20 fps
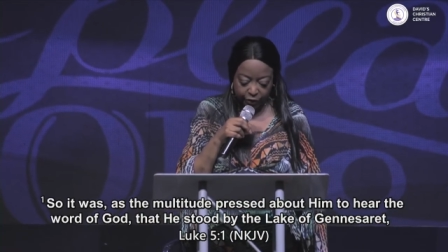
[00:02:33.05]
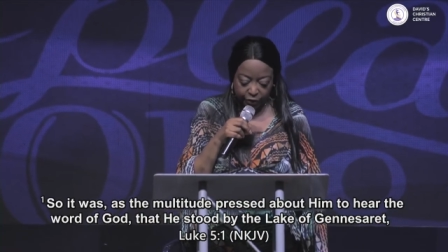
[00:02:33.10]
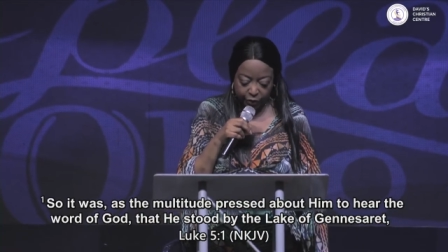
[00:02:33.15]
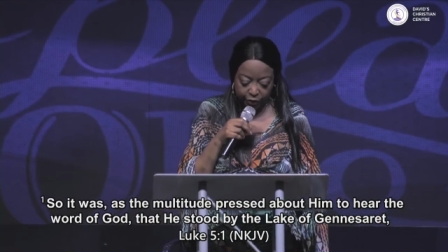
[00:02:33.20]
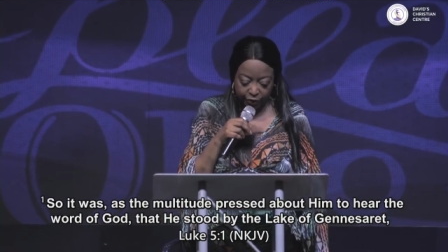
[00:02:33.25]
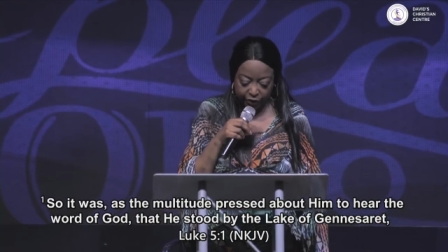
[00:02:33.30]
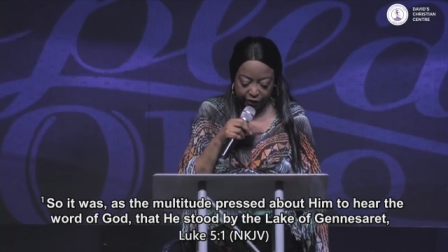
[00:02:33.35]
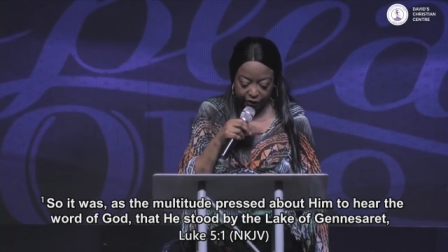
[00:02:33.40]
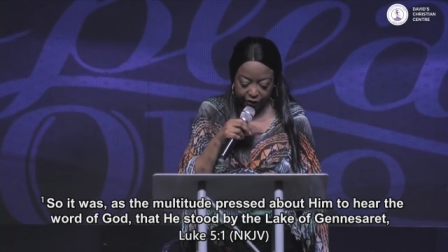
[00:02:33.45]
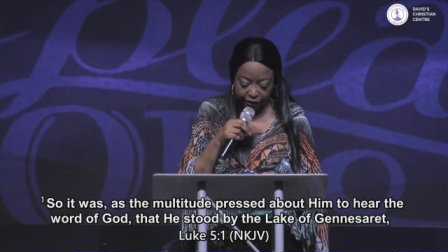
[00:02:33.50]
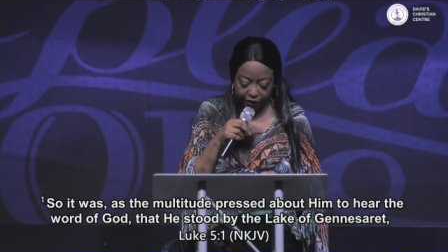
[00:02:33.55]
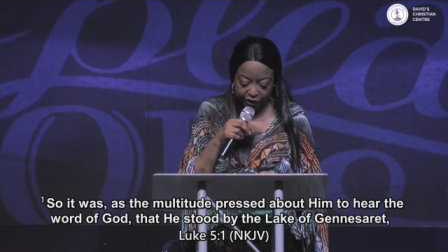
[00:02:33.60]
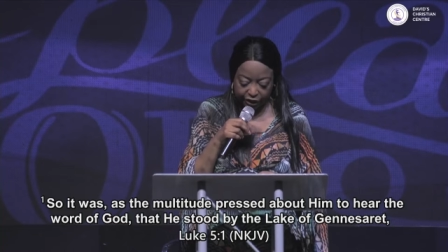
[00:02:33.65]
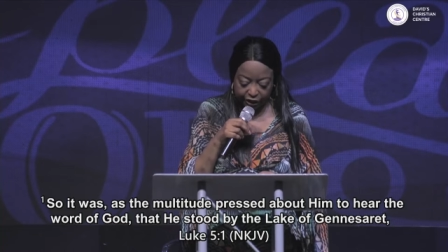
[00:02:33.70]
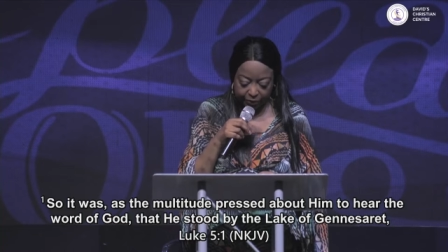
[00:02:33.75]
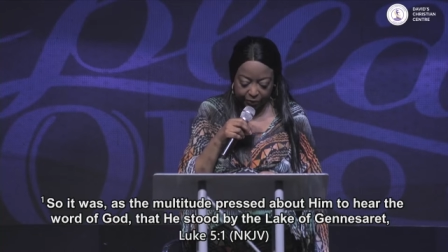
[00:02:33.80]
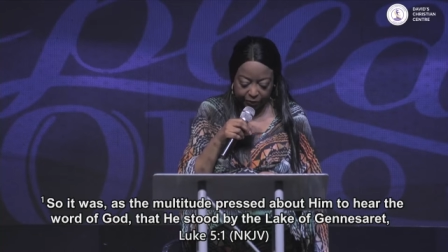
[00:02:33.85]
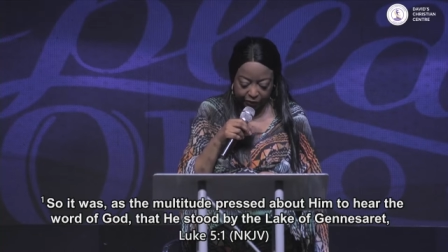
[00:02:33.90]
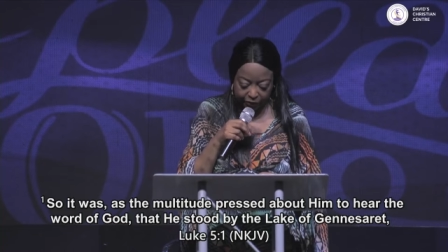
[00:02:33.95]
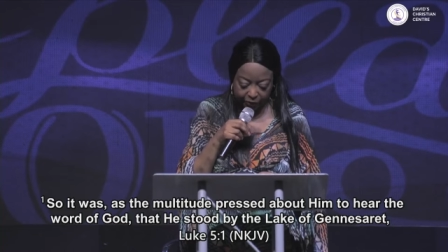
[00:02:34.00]
through King
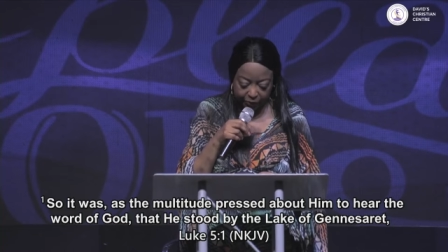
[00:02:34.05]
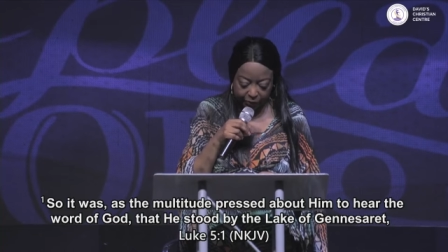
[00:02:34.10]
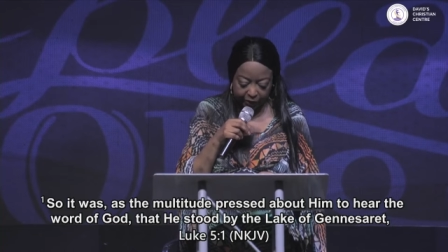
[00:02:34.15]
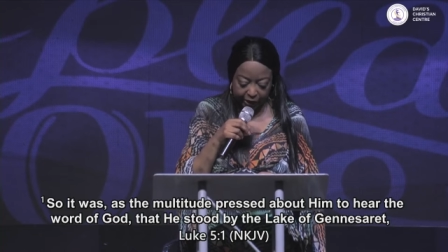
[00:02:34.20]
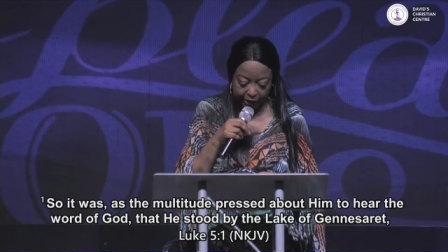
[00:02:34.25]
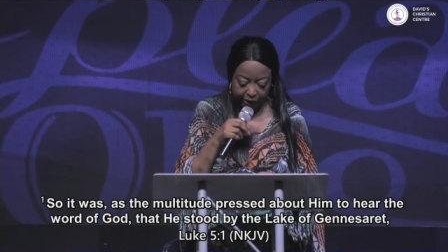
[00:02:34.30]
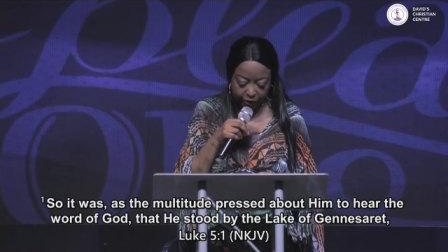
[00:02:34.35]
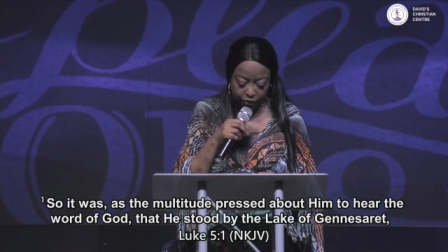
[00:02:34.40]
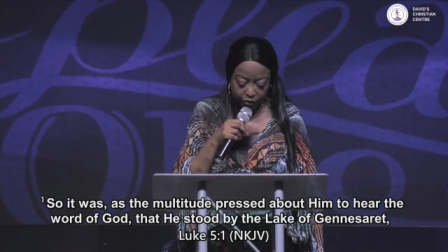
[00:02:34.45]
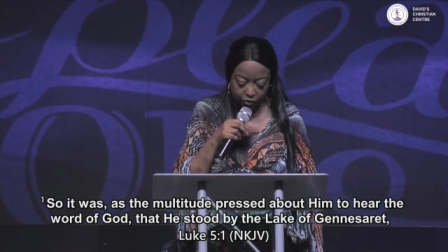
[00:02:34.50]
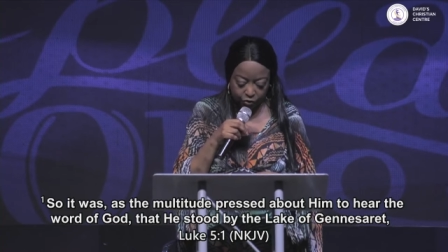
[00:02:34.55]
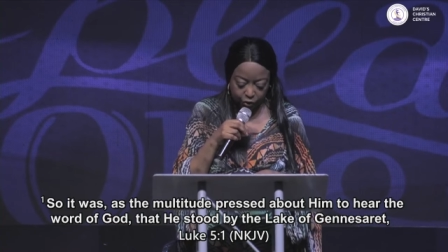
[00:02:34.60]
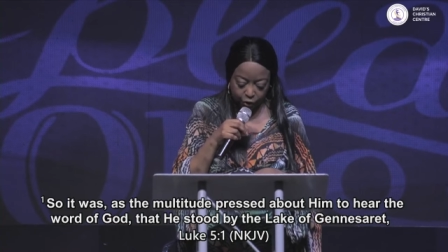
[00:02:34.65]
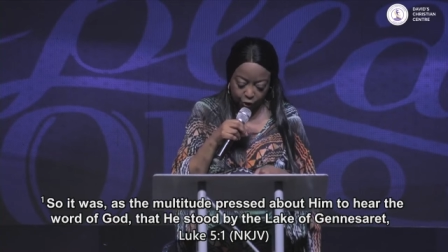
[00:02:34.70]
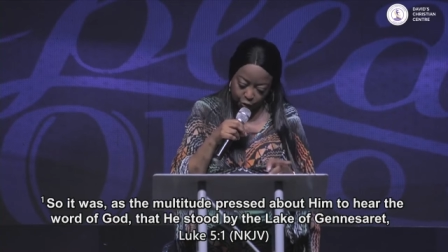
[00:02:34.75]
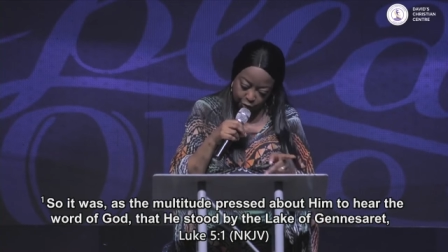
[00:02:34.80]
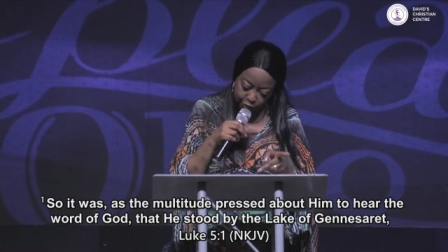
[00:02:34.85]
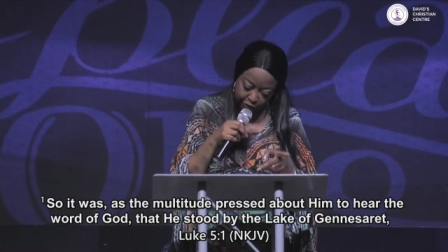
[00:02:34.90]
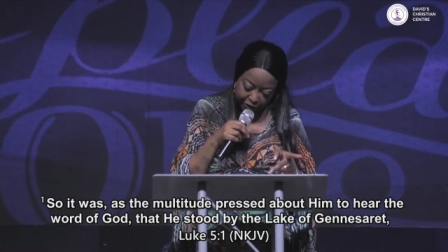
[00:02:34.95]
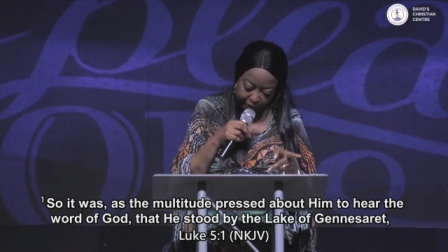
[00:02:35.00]
James, but I
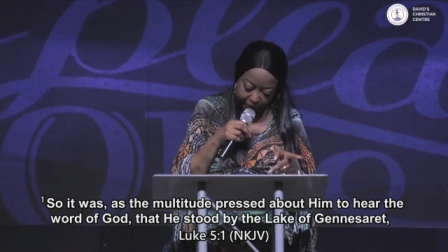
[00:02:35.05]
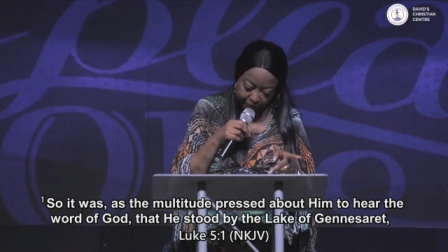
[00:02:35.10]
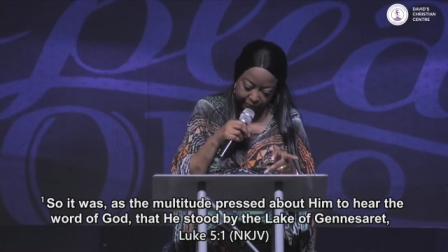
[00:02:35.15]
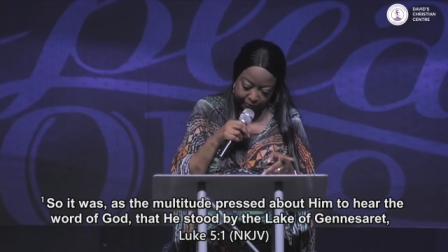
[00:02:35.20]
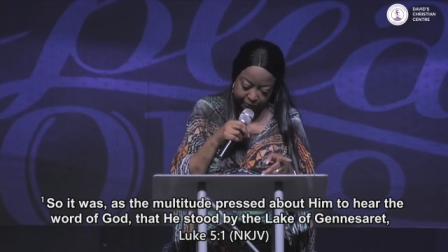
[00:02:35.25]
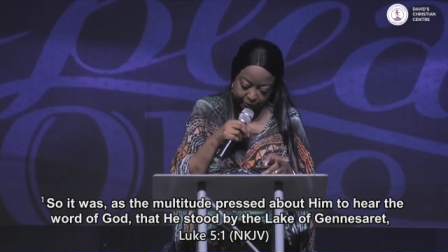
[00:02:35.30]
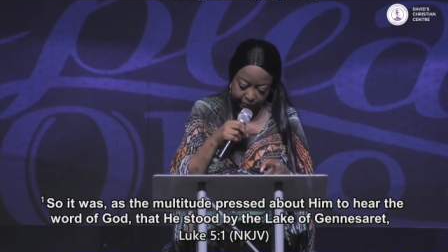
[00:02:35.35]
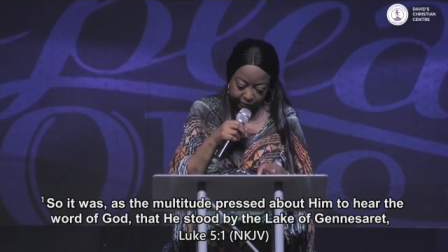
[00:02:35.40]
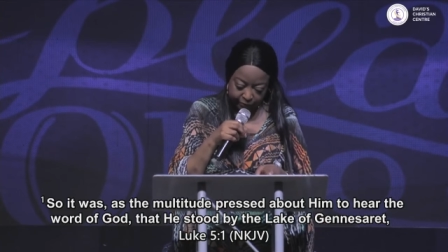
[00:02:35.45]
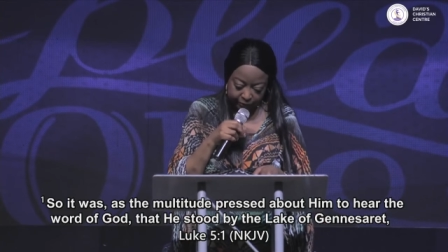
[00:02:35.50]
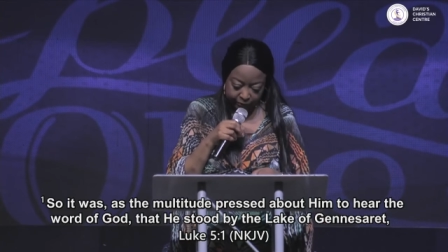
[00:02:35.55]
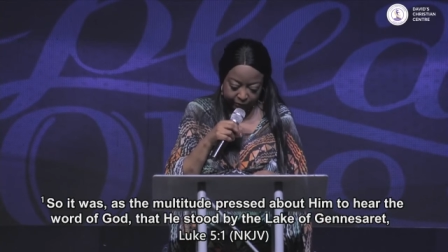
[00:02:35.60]
showed him